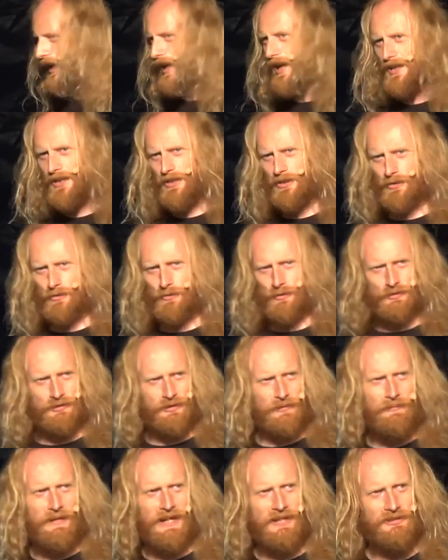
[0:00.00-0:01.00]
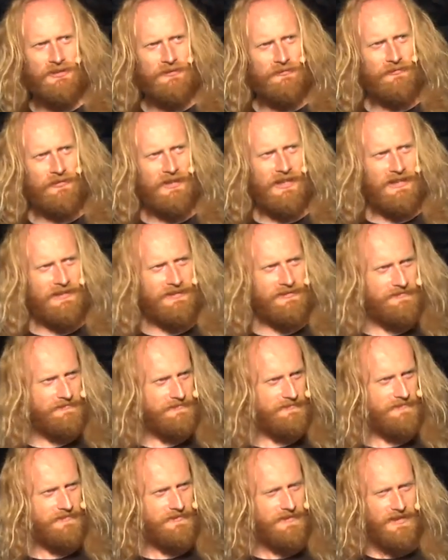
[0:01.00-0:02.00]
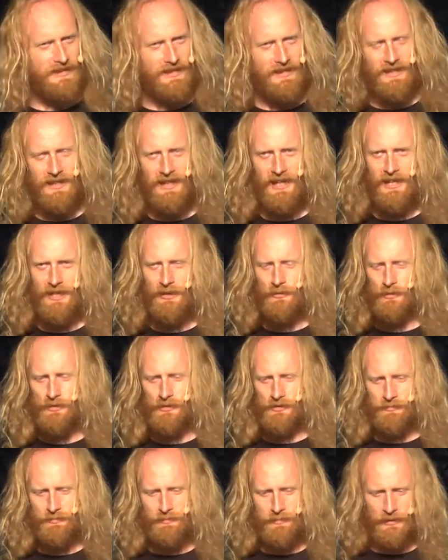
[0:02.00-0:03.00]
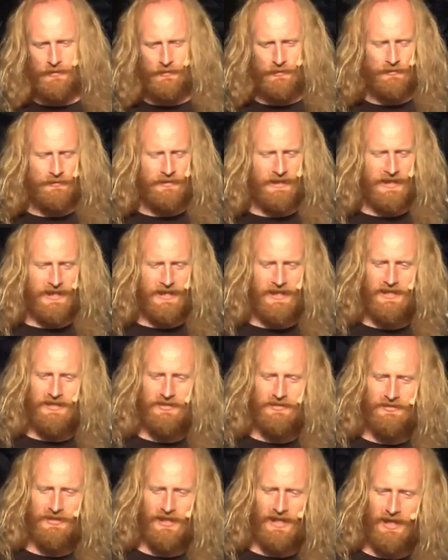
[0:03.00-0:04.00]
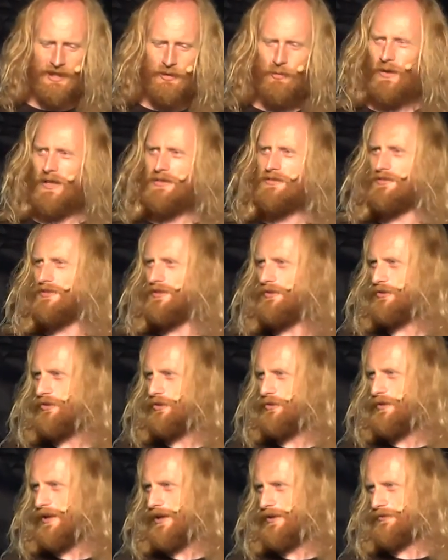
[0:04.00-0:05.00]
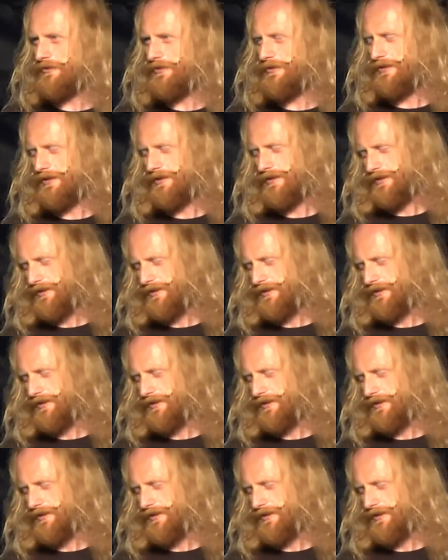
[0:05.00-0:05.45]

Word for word: and it caused a massive flood. And it was billed as a once in 200